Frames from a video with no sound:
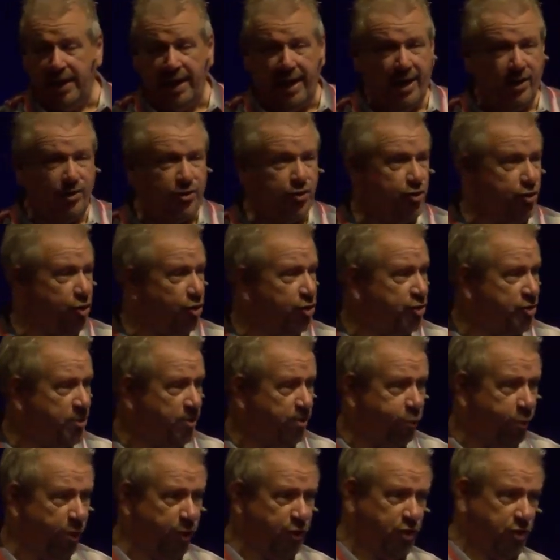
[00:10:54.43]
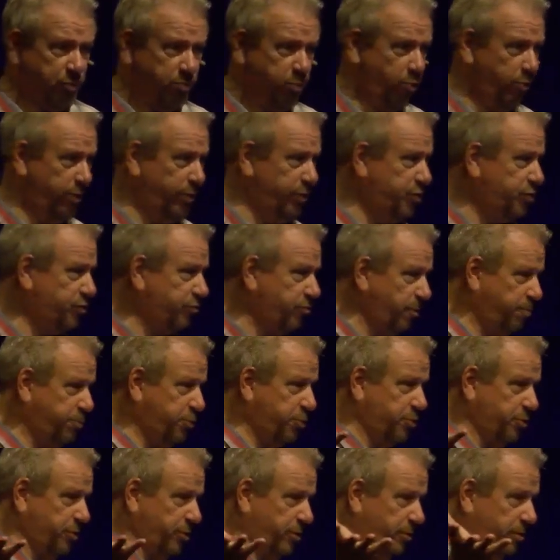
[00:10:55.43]
It's just a principle in
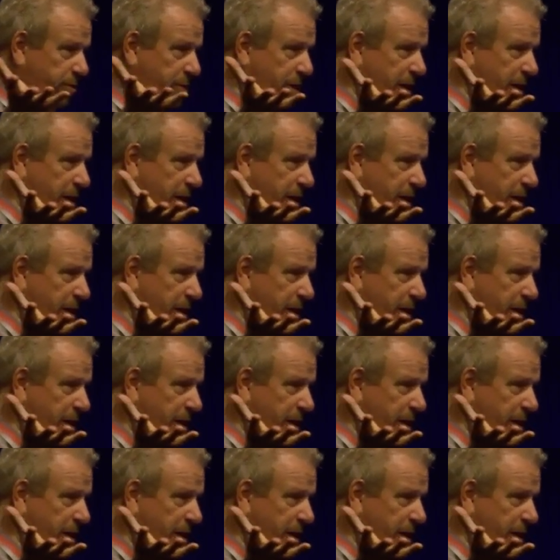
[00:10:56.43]
Scripture.